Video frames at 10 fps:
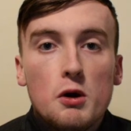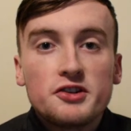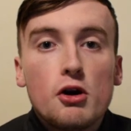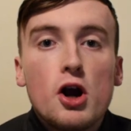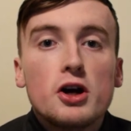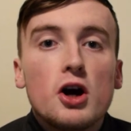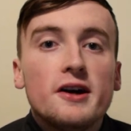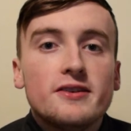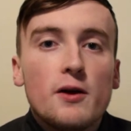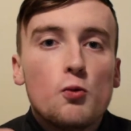What's going on,
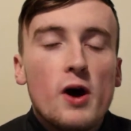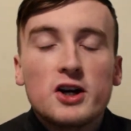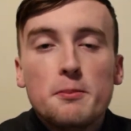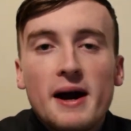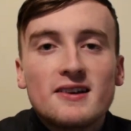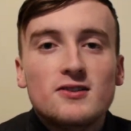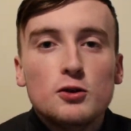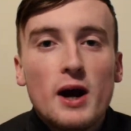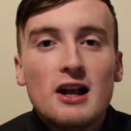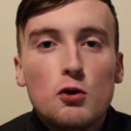guys, and welcome back
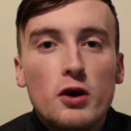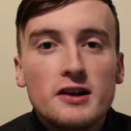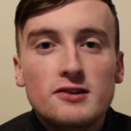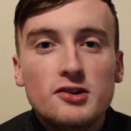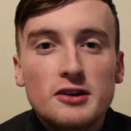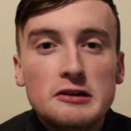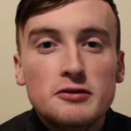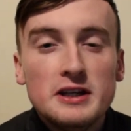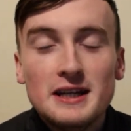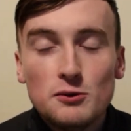to LOI
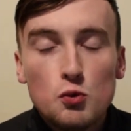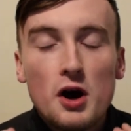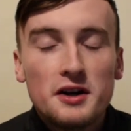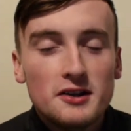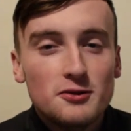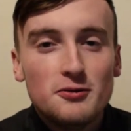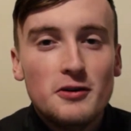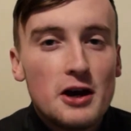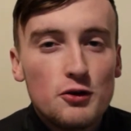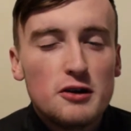TV in what is
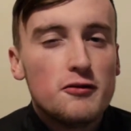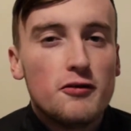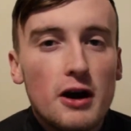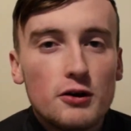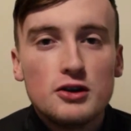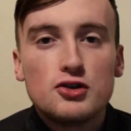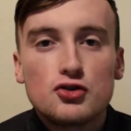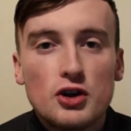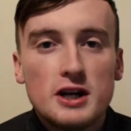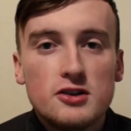very, very
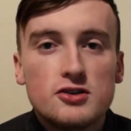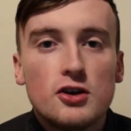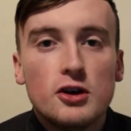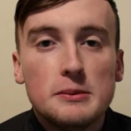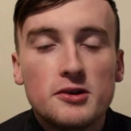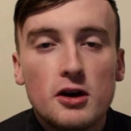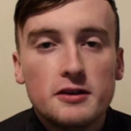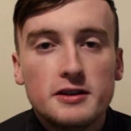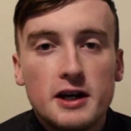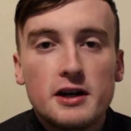strange times
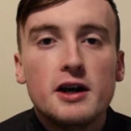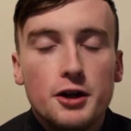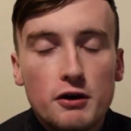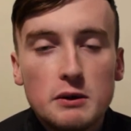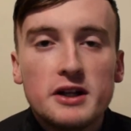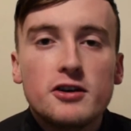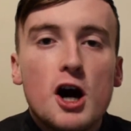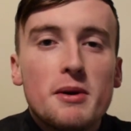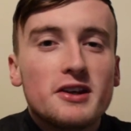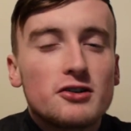altogether. I don't even want to
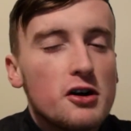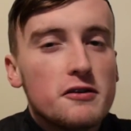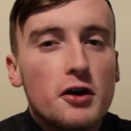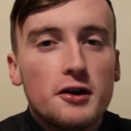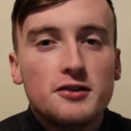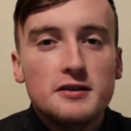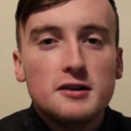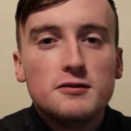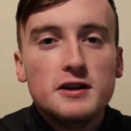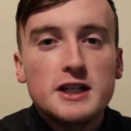talk about the coronavirus in
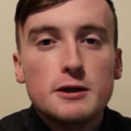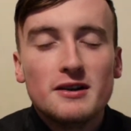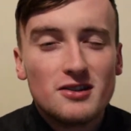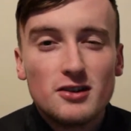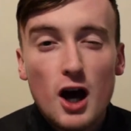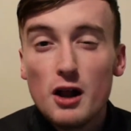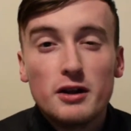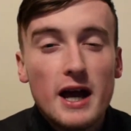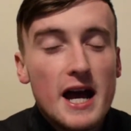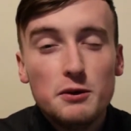this video. This is
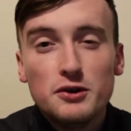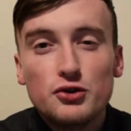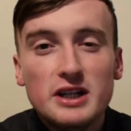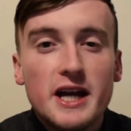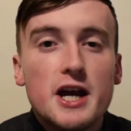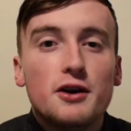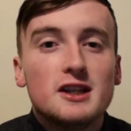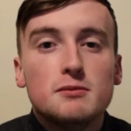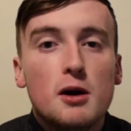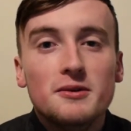all anyone's really hearing
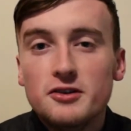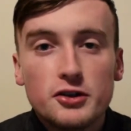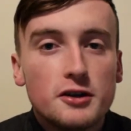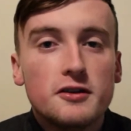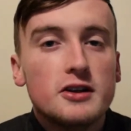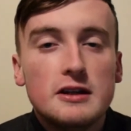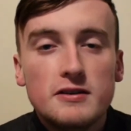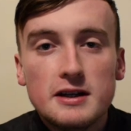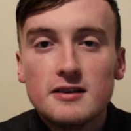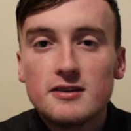at the moment. You turn on the
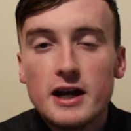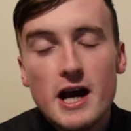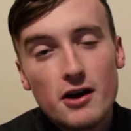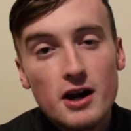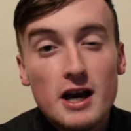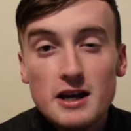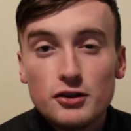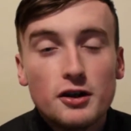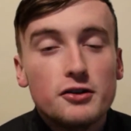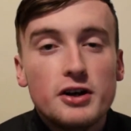TV, it's there.
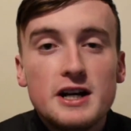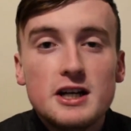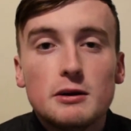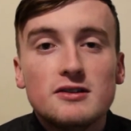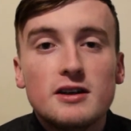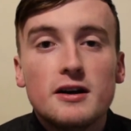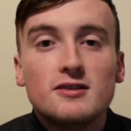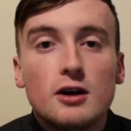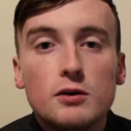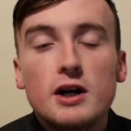Turn on the radio, it's there.
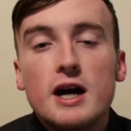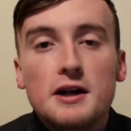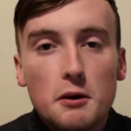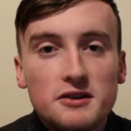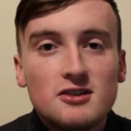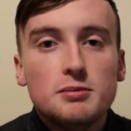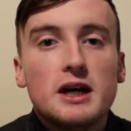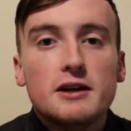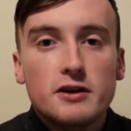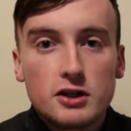So I want this to be
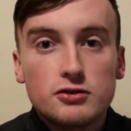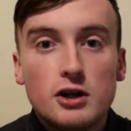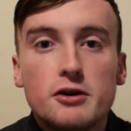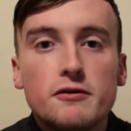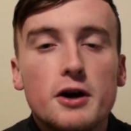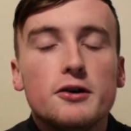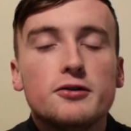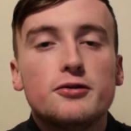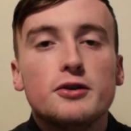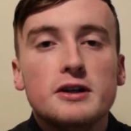kind of a
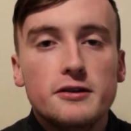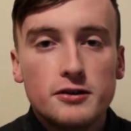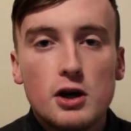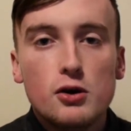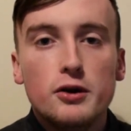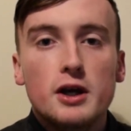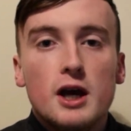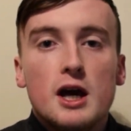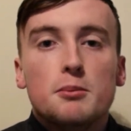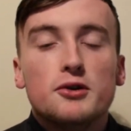coronavirus-free zone.
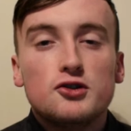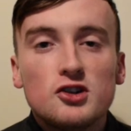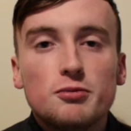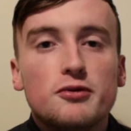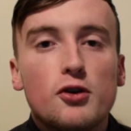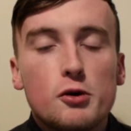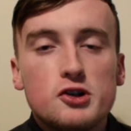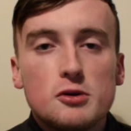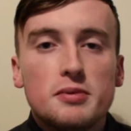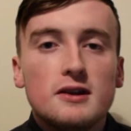But just before we
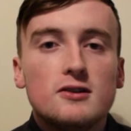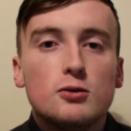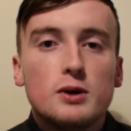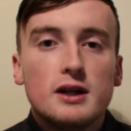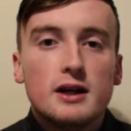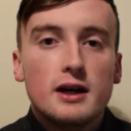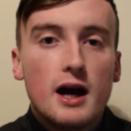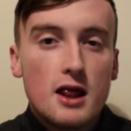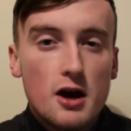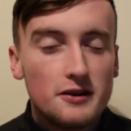jump into it,
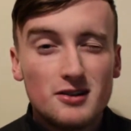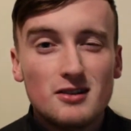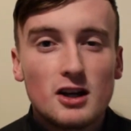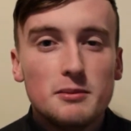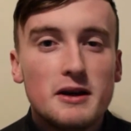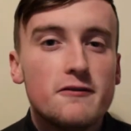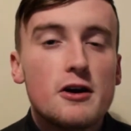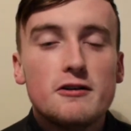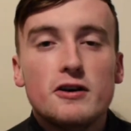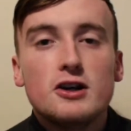this is going to be a
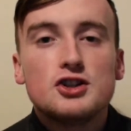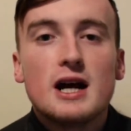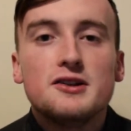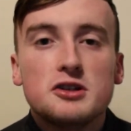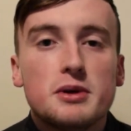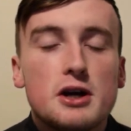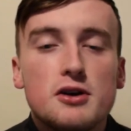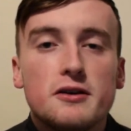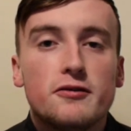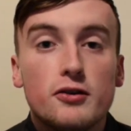very, very challenging
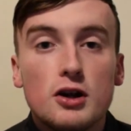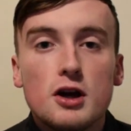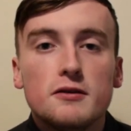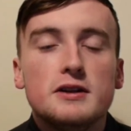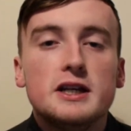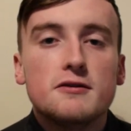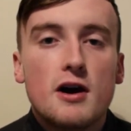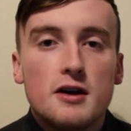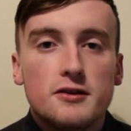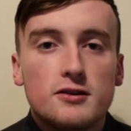period for a lot of League of
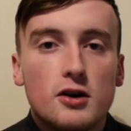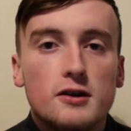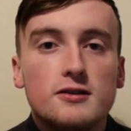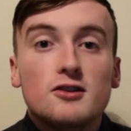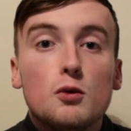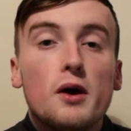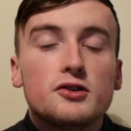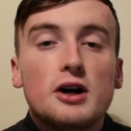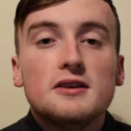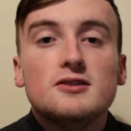Ireland sides. So it was
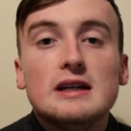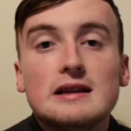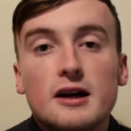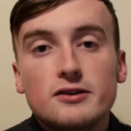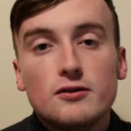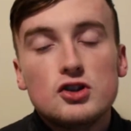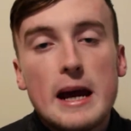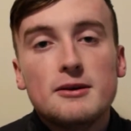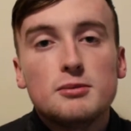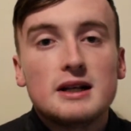great to see the likes of
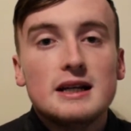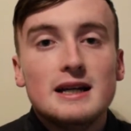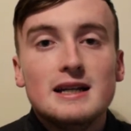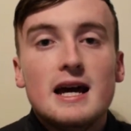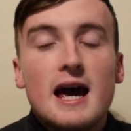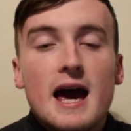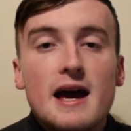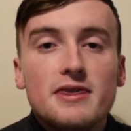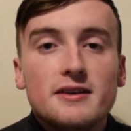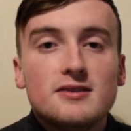James McLean,
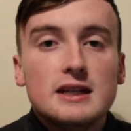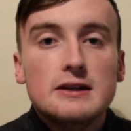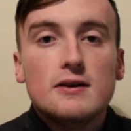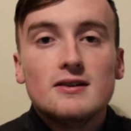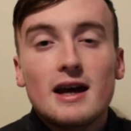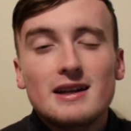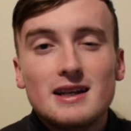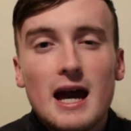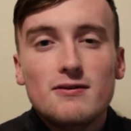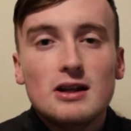Enda Stevens and
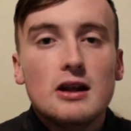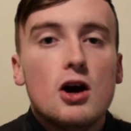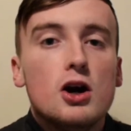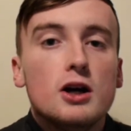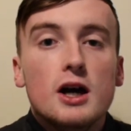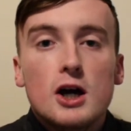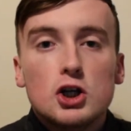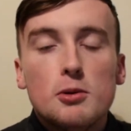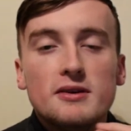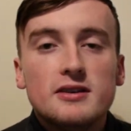Kevin Long
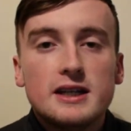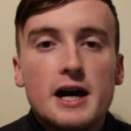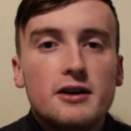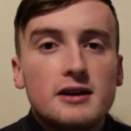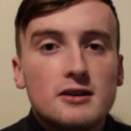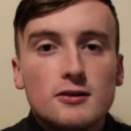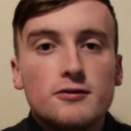coming together. I think there's a